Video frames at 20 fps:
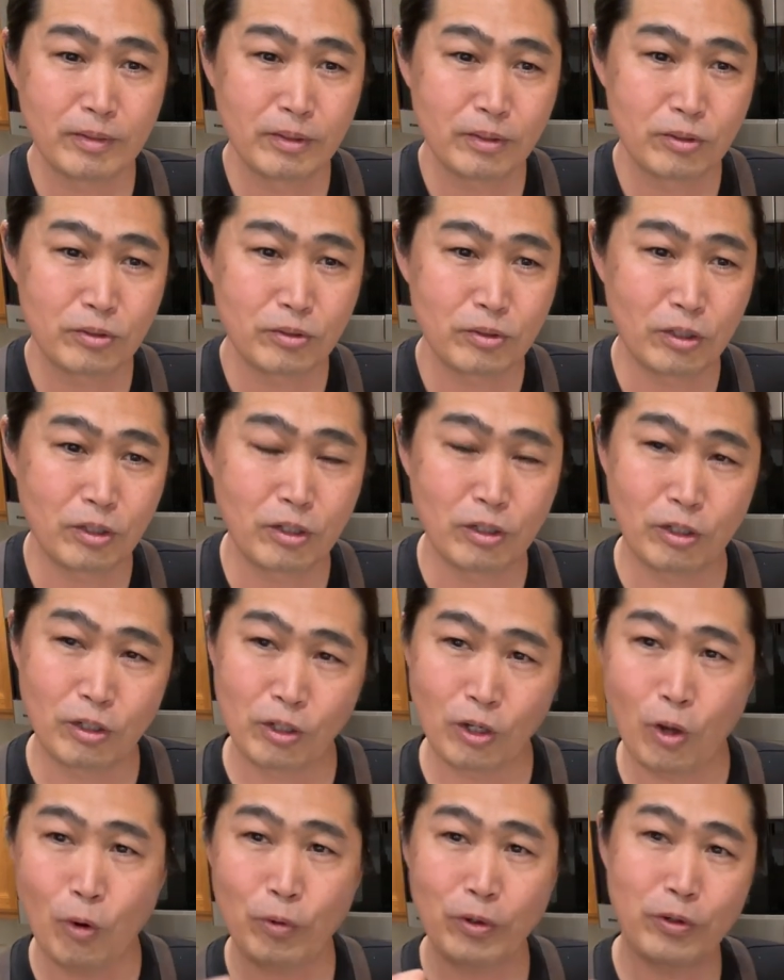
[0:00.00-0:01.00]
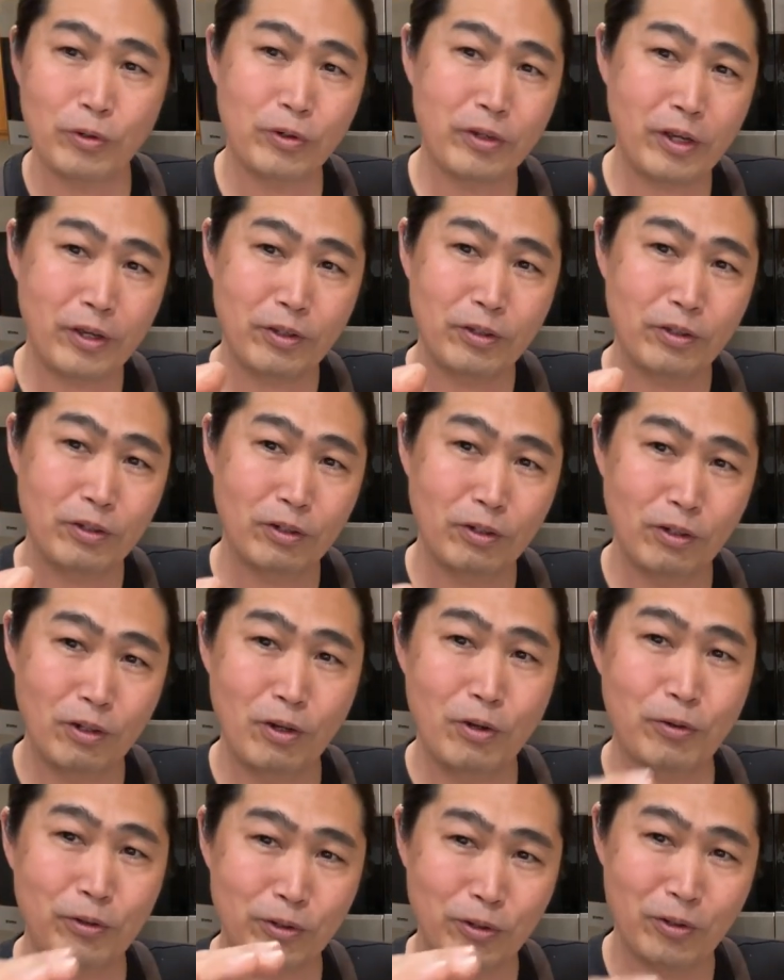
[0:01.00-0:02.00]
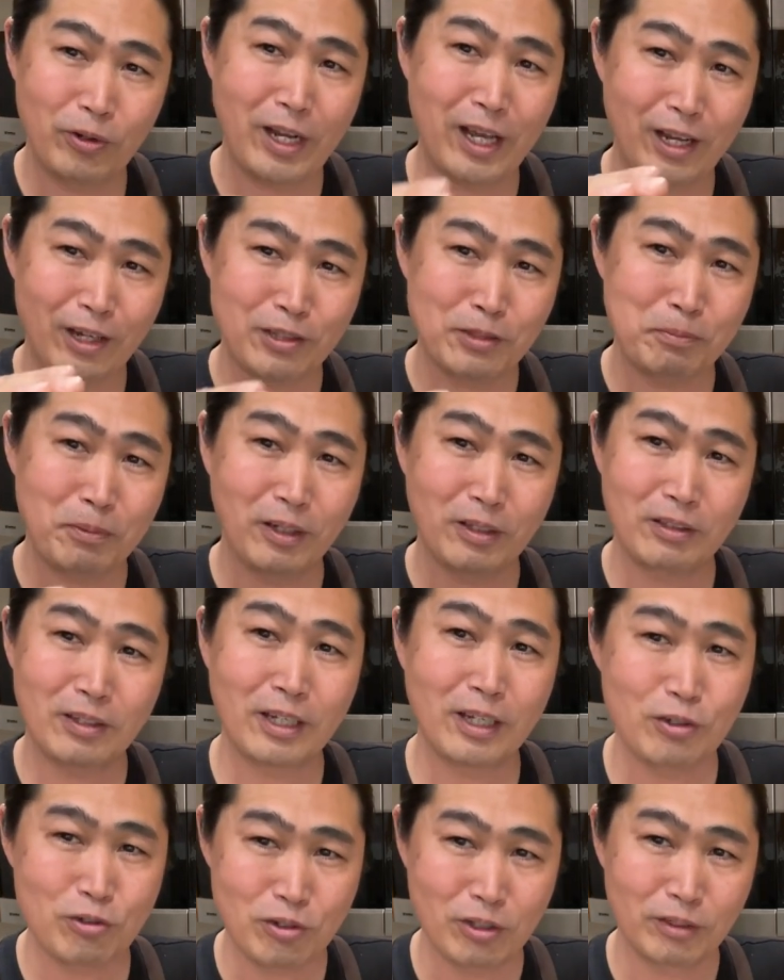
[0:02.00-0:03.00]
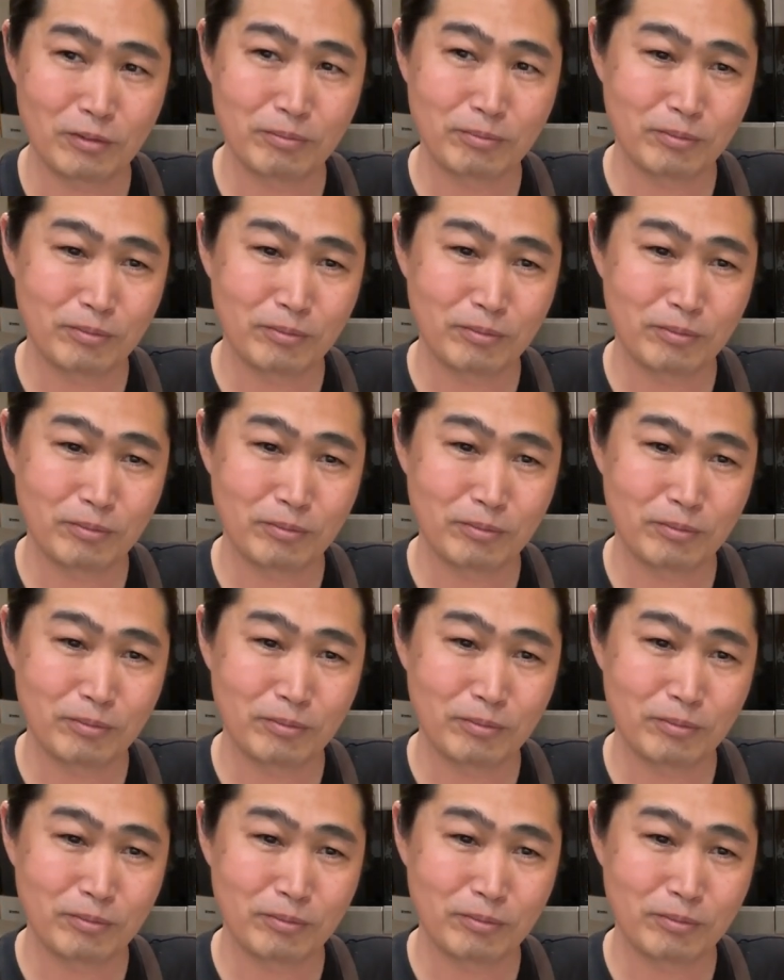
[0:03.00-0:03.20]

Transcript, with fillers: So lower your, lower your expectation.